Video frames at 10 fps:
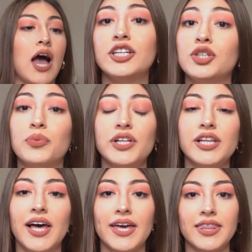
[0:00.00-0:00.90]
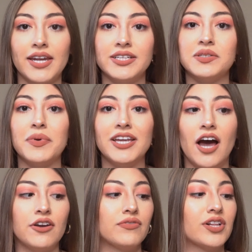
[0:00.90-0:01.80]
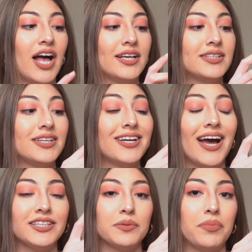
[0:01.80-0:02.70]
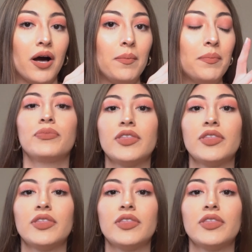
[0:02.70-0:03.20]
I do really like that it's made out of glass and it has a pump.